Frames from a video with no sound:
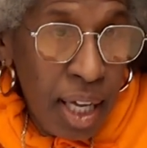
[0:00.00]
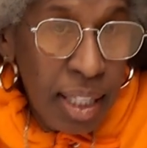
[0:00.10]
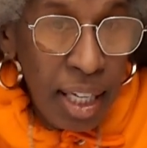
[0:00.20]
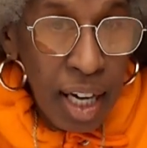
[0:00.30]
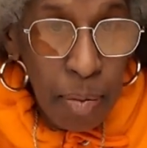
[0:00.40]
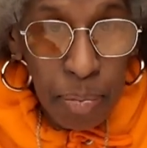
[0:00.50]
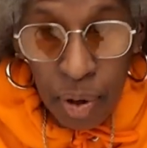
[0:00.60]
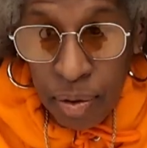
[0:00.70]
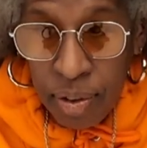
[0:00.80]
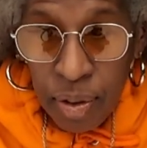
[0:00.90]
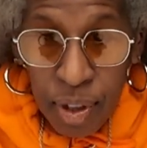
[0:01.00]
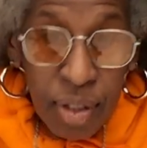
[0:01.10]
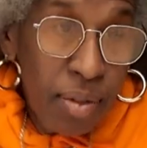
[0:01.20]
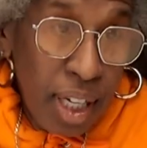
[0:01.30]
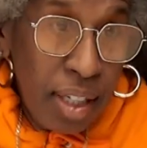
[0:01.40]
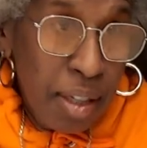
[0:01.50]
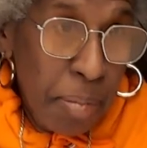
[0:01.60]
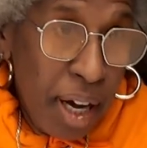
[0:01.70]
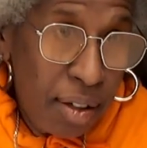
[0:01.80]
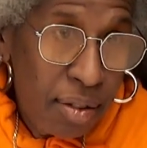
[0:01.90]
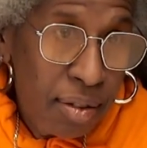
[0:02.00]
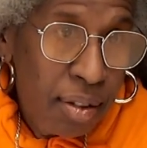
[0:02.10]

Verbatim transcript: that I'm both going to take a sabbatical